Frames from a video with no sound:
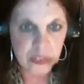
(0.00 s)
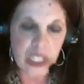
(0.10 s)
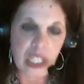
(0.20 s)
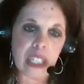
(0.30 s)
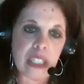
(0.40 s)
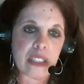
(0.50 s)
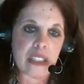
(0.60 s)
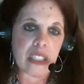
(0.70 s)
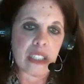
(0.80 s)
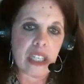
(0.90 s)

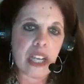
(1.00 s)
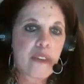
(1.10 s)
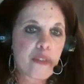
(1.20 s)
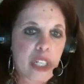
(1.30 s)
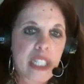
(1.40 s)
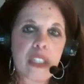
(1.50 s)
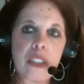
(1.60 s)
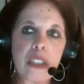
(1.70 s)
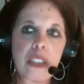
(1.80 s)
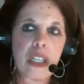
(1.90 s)
And it was
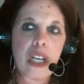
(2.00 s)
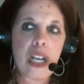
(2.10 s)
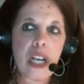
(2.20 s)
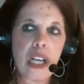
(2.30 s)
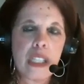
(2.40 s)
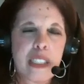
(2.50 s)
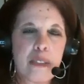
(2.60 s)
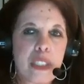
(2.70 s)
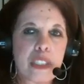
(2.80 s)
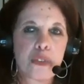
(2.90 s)
really,
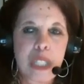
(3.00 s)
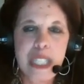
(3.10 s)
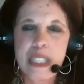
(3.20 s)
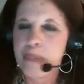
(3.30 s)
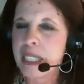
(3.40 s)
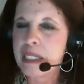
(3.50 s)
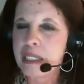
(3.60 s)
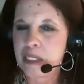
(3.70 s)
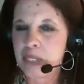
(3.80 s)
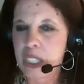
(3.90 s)
it's really
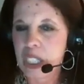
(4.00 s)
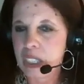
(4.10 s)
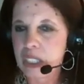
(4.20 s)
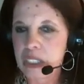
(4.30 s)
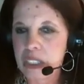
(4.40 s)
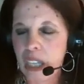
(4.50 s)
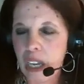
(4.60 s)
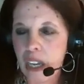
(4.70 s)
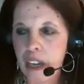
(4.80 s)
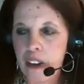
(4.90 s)
amazing because,
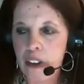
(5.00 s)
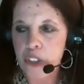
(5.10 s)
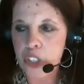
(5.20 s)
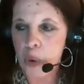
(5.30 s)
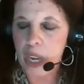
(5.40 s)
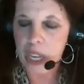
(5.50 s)
you know, I